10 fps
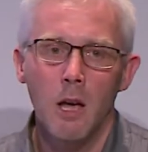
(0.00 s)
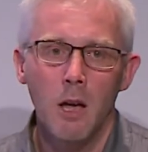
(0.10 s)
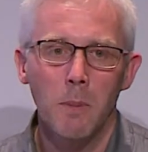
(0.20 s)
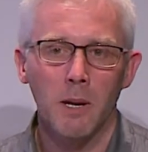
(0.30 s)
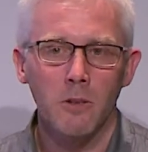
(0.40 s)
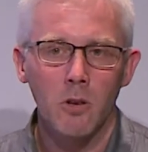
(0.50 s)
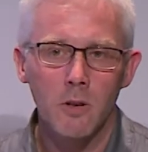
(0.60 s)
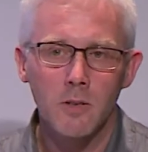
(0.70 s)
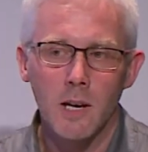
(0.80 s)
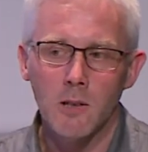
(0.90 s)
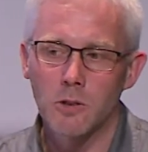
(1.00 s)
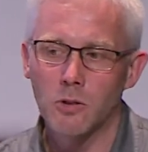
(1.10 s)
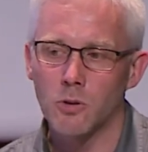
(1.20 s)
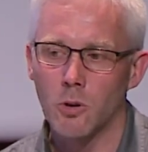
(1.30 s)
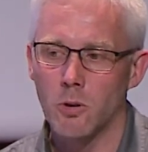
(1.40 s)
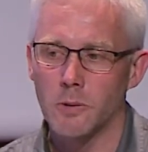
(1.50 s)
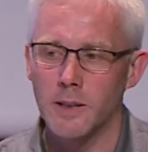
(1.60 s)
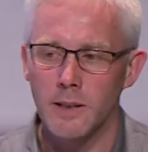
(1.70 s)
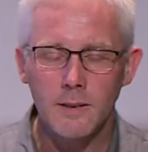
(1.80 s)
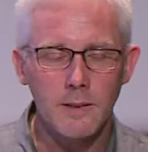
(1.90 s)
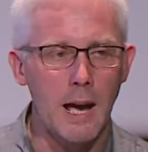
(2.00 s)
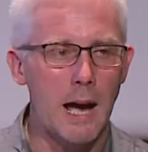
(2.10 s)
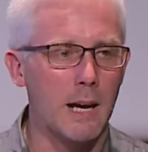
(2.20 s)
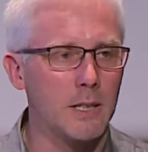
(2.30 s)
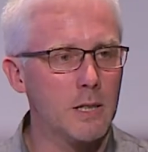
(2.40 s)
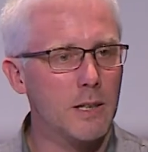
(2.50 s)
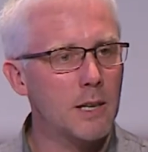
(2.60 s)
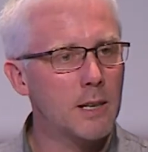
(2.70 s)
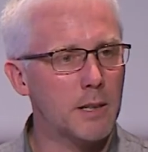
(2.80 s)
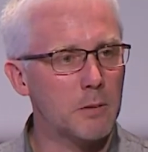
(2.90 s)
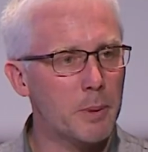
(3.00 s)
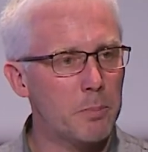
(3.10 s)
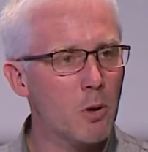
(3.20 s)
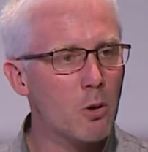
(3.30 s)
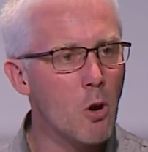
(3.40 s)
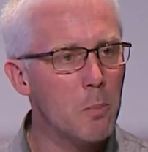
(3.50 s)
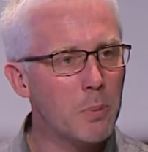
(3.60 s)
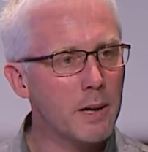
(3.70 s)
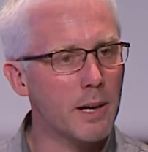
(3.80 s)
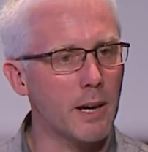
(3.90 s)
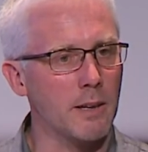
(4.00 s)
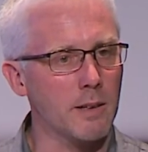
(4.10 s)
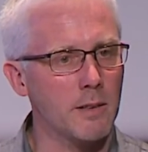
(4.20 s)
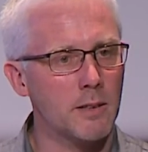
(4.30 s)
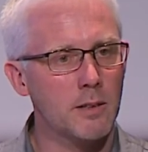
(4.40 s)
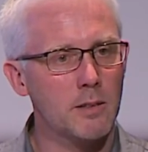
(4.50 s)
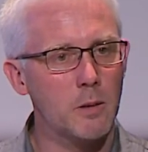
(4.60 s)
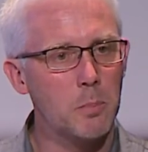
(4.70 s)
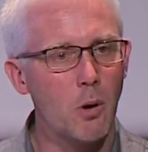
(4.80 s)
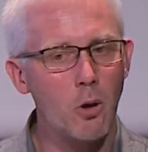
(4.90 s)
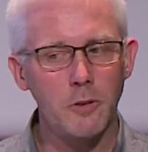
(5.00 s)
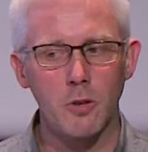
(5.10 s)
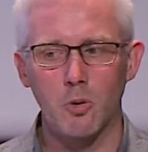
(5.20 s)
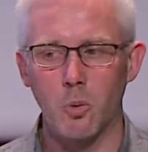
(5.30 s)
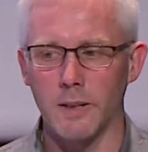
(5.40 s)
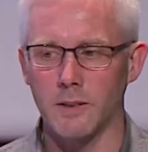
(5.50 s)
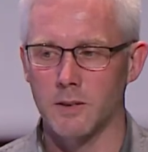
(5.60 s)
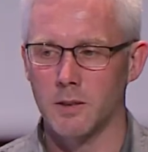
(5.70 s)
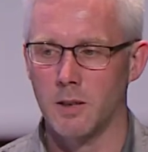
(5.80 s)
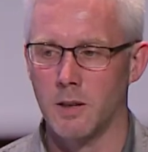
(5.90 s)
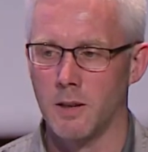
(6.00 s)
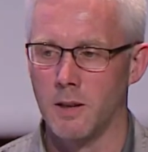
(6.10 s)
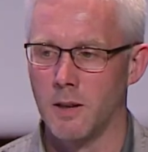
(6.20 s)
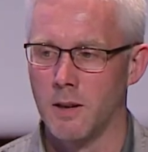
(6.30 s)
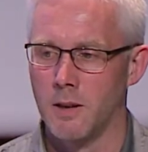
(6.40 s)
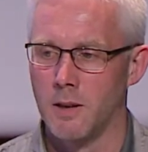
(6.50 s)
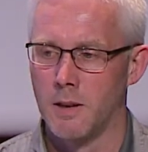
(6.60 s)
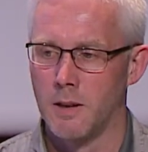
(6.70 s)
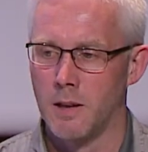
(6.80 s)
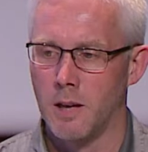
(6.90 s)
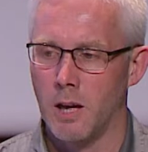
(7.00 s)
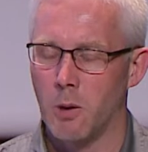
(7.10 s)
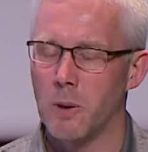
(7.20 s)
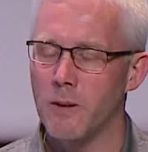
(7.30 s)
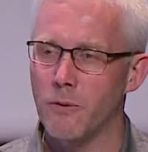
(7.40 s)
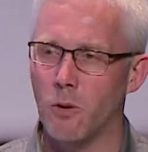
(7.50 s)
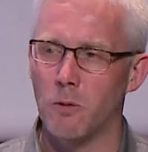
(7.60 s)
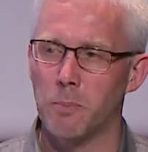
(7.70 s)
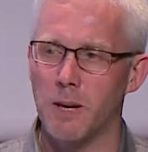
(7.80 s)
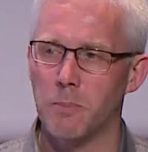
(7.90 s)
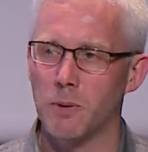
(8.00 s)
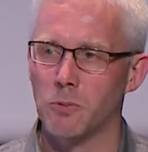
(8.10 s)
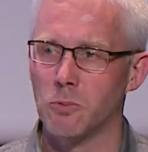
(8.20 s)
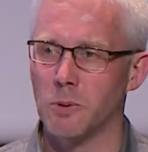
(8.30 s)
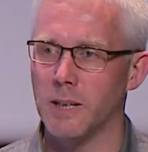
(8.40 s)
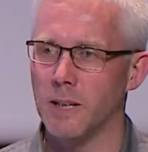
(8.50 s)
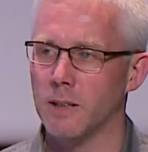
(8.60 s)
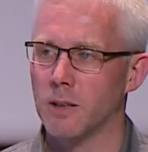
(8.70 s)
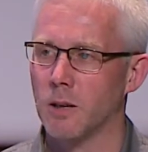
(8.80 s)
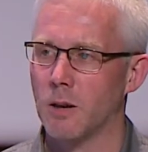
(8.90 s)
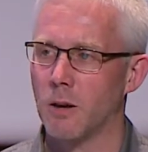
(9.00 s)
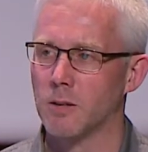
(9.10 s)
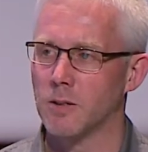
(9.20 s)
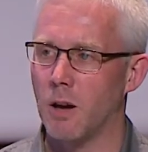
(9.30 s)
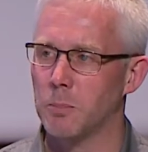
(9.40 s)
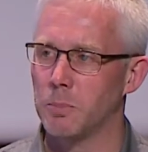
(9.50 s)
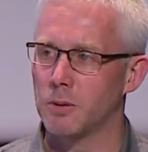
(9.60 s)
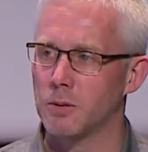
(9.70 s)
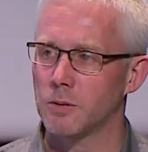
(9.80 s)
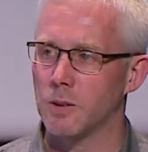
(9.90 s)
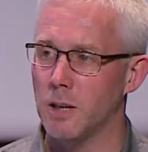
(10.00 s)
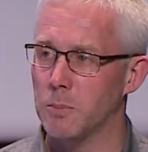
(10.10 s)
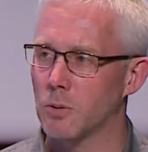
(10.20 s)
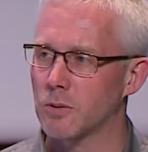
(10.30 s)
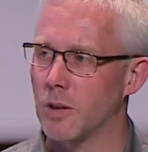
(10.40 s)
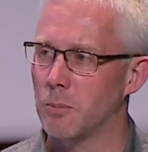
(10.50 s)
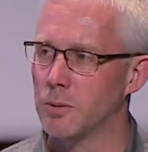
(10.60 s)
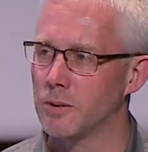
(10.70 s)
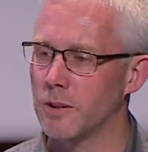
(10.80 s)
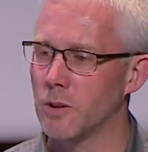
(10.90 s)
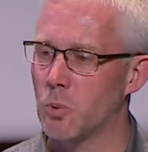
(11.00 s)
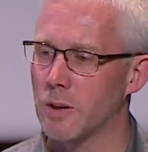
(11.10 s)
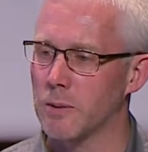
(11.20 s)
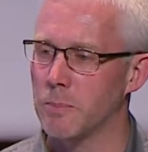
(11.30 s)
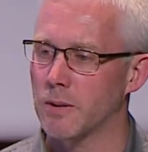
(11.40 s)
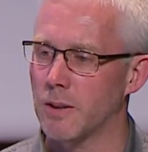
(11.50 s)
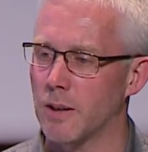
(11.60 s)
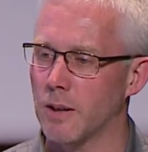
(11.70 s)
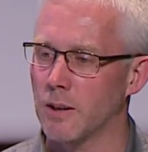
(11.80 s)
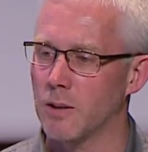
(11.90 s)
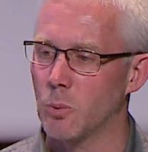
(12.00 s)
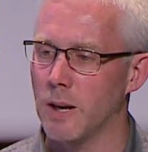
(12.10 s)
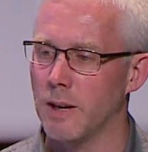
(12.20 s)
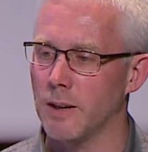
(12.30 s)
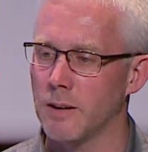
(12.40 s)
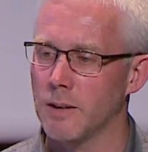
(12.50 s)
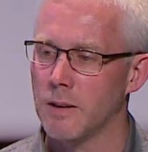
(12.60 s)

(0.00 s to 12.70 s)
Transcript: But it turns out the story is actually a little bit more complicated. There's a plot twist. We thought people read samples, ebook samples, in a very particular way,